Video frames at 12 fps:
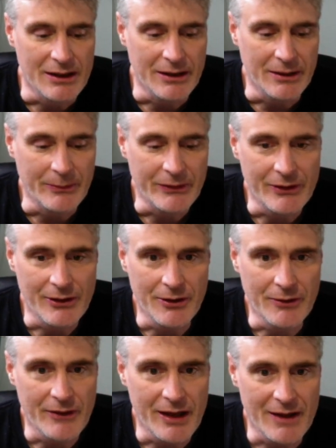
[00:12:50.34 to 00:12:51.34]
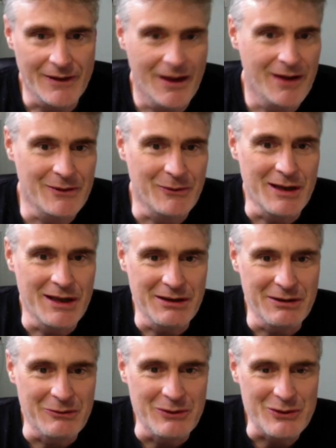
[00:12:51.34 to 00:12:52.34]
So that's
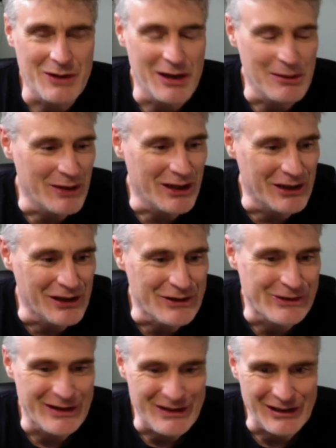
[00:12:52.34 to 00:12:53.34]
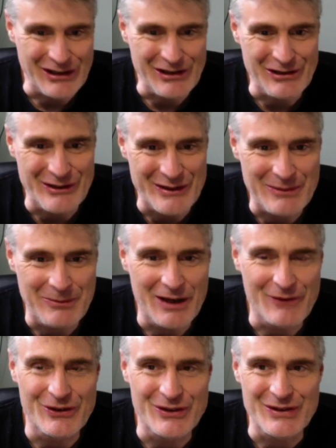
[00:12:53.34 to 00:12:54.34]
why we try and make it interesting here on
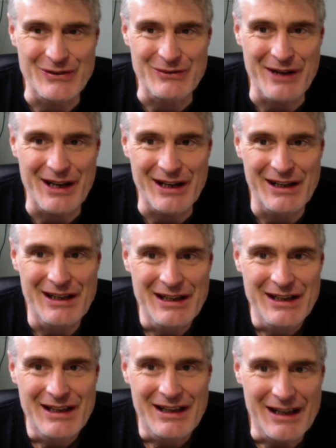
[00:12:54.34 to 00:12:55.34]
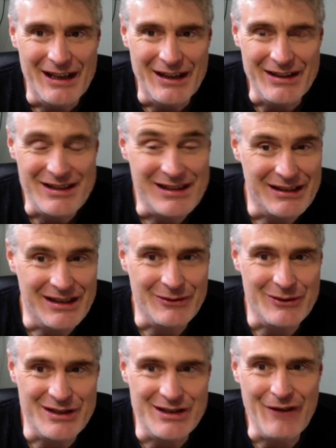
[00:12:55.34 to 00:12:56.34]
Spec versus Rec. This
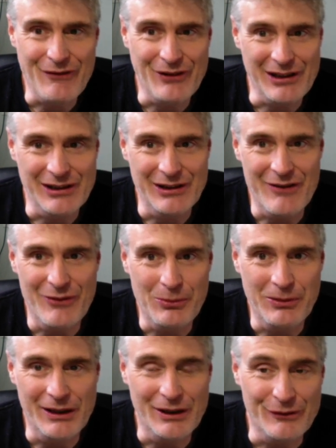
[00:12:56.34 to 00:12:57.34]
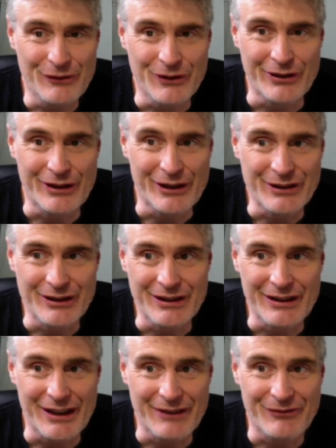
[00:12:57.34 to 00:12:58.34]
one's definitely a level playing field, I
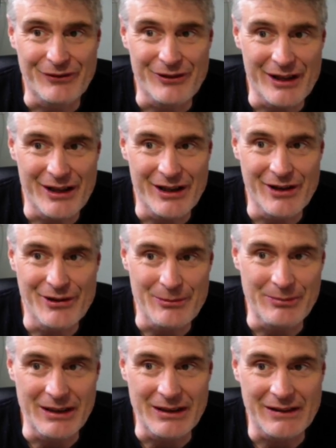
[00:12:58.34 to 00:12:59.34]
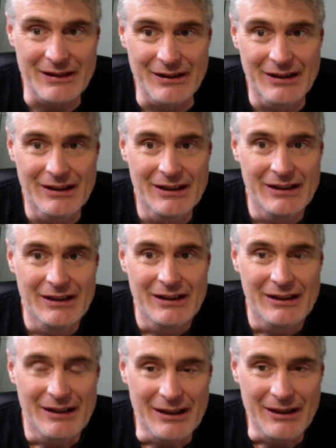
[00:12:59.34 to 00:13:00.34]
think. For that $100
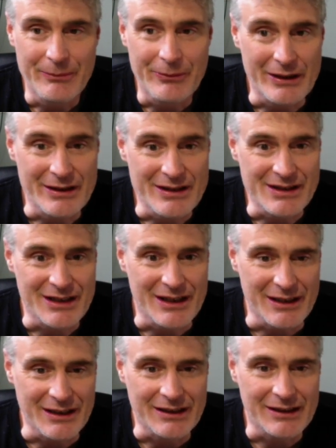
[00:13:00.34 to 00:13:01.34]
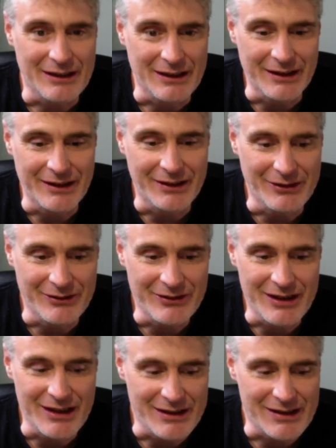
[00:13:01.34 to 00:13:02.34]
price tag, you've
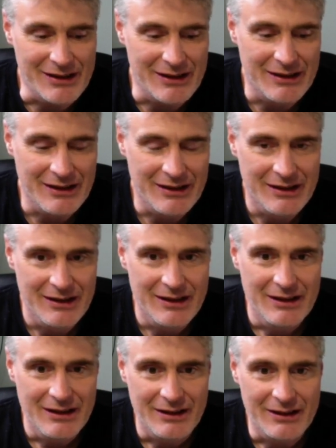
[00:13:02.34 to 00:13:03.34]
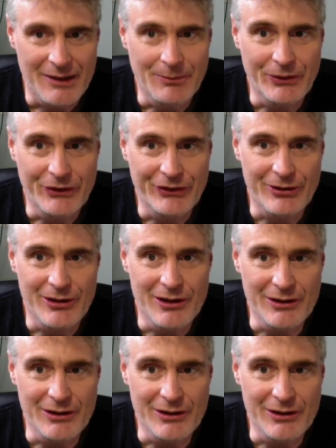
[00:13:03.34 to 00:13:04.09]
got a couple strong